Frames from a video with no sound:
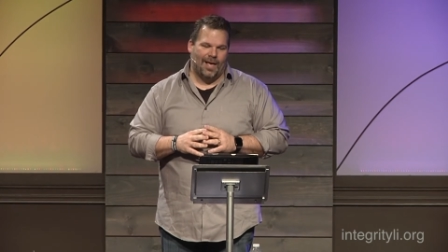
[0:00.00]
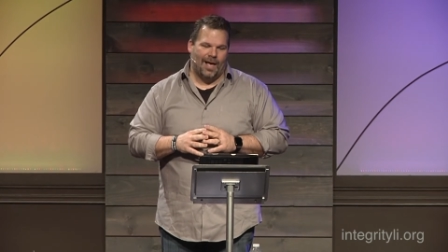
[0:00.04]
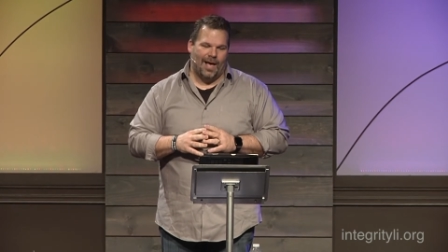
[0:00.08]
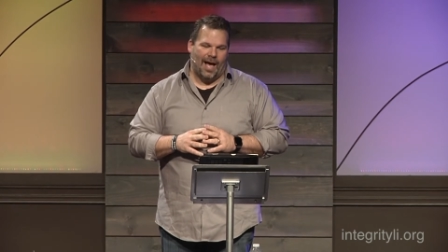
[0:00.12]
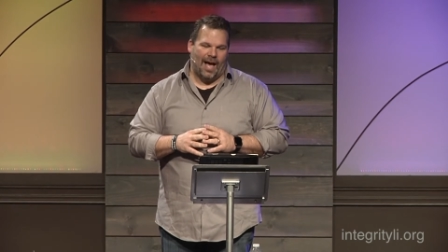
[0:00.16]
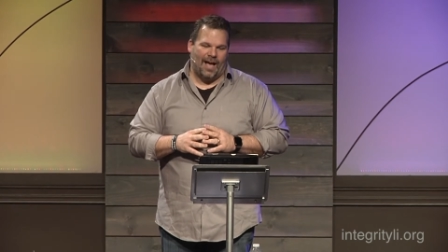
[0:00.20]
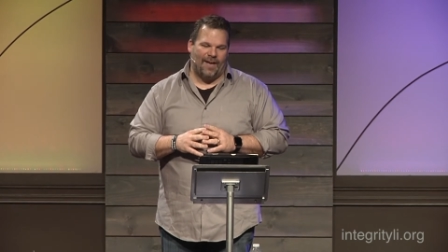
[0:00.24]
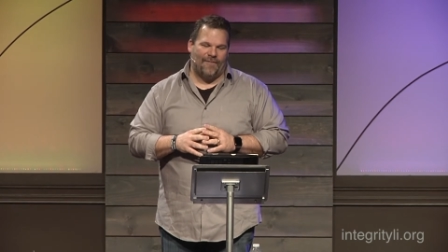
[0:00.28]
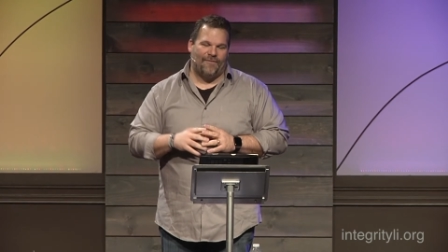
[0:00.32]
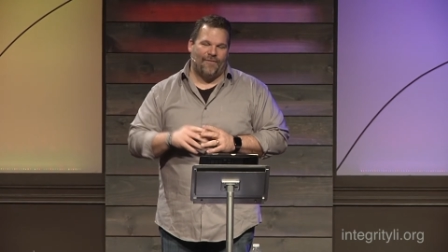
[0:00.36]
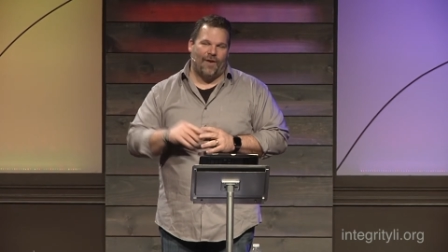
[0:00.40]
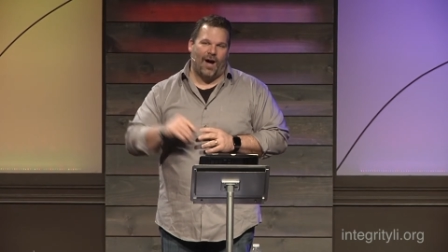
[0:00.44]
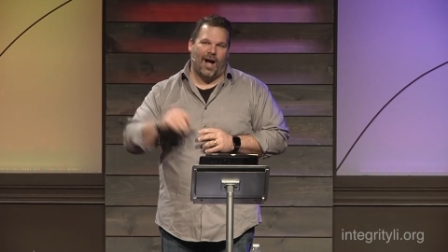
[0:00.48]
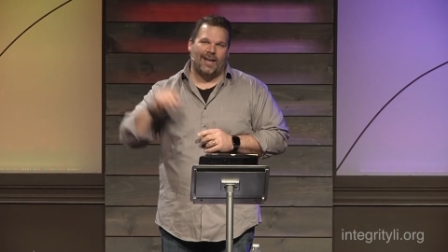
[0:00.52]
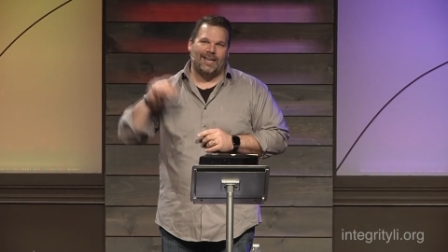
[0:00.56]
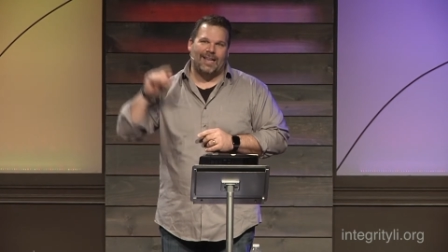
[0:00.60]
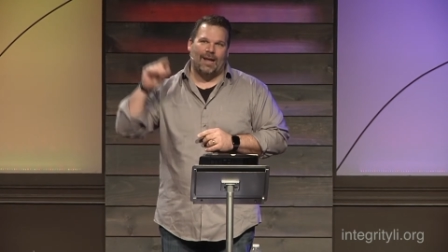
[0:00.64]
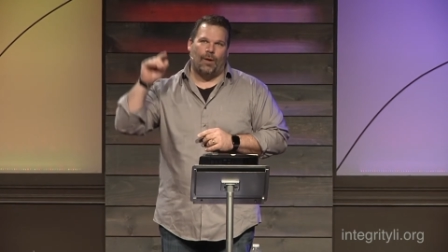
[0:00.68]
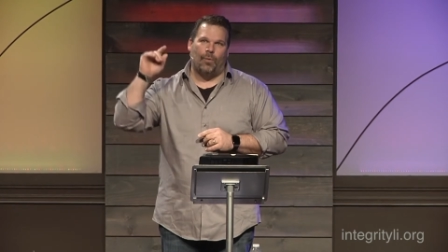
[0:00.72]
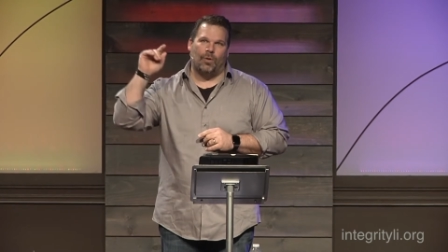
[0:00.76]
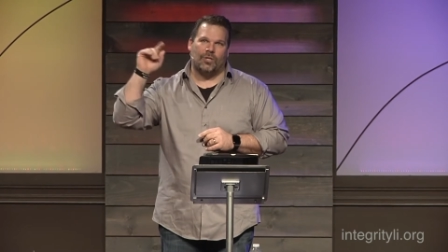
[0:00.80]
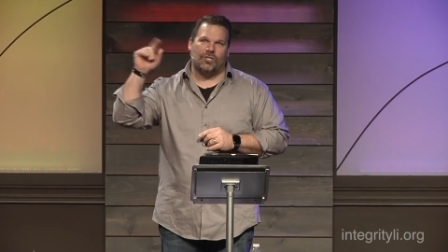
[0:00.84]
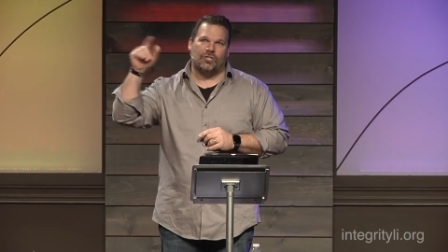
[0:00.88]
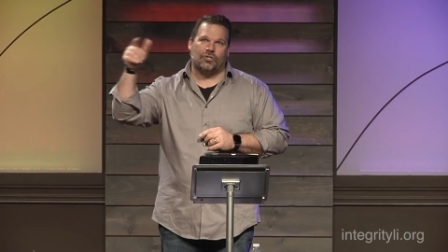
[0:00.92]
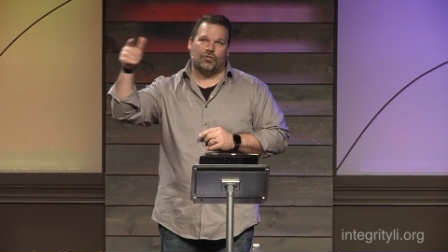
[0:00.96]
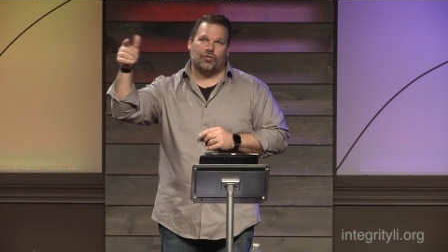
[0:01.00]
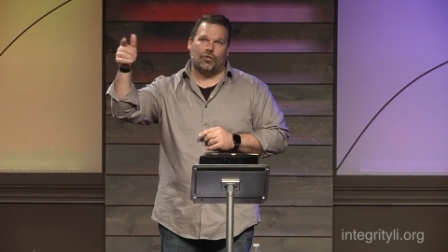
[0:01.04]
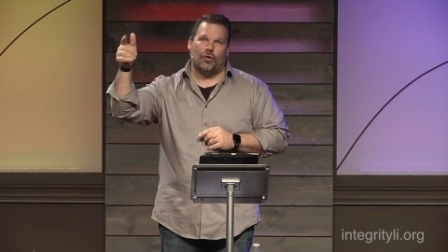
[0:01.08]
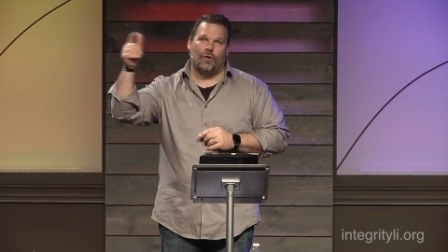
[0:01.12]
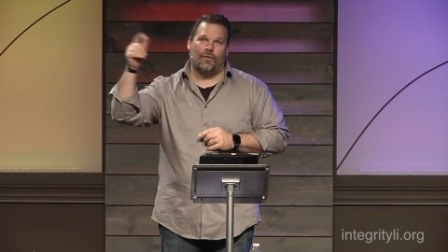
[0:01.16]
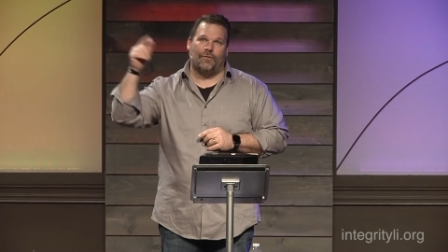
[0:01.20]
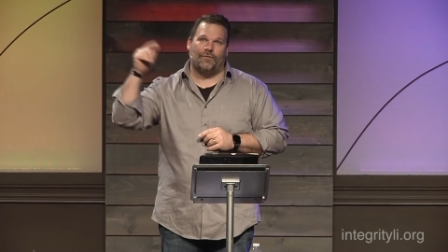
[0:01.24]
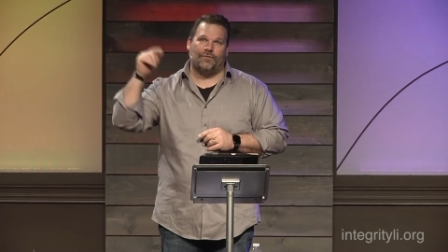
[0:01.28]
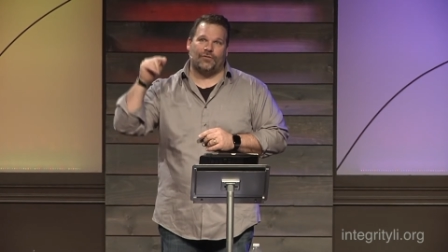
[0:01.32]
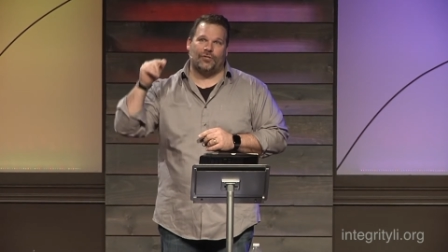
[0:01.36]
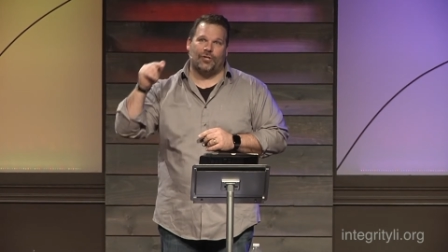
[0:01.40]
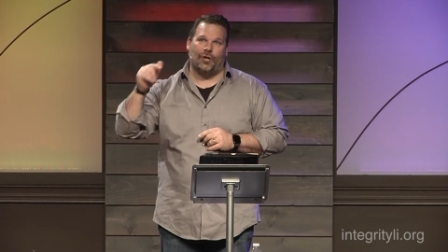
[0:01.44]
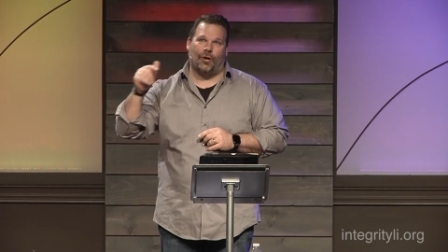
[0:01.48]
I find that what's true
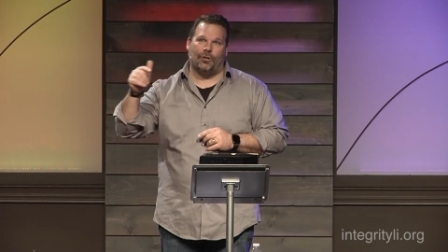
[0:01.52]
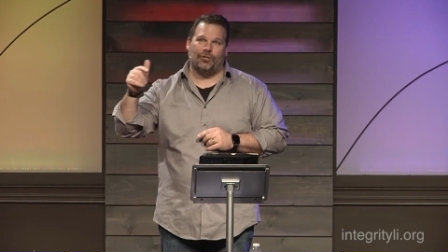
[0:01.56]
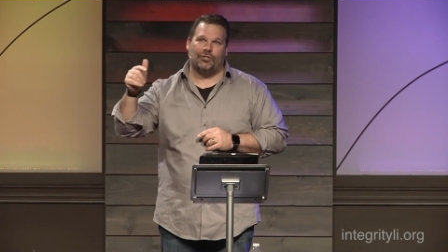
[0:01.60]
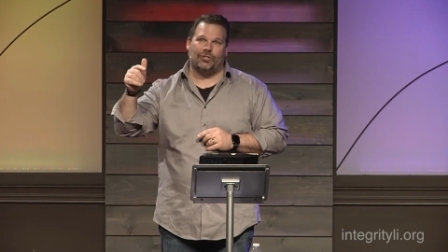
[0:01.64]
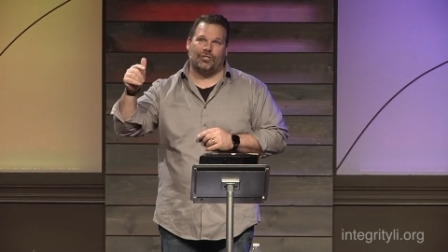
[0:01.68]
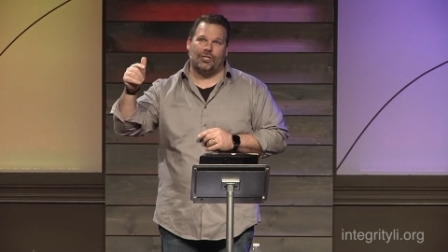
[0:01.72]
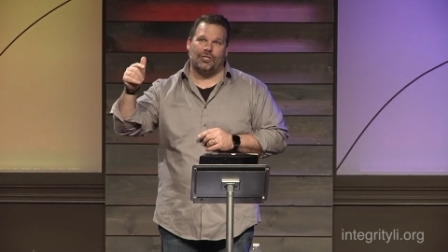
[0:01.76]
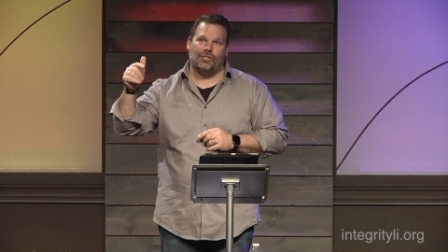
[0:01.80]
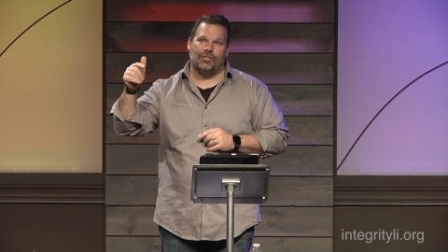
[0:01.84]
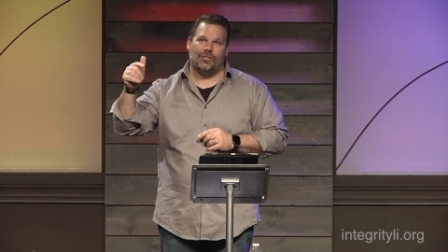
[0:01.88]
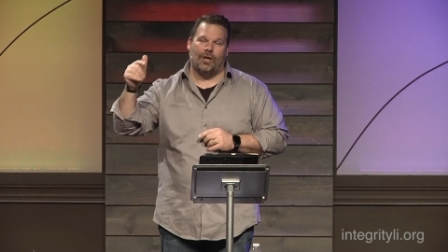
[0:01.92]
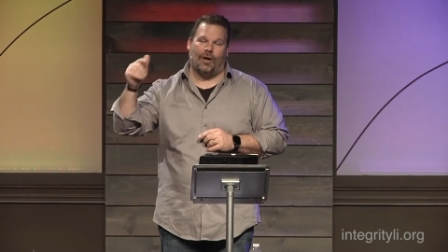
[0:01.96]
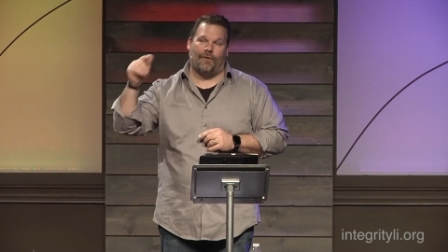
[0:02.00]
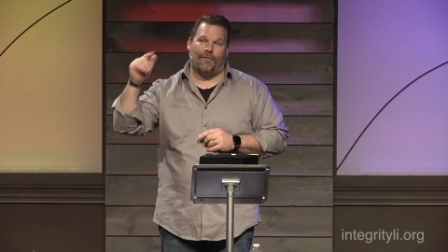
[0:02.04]
of churches,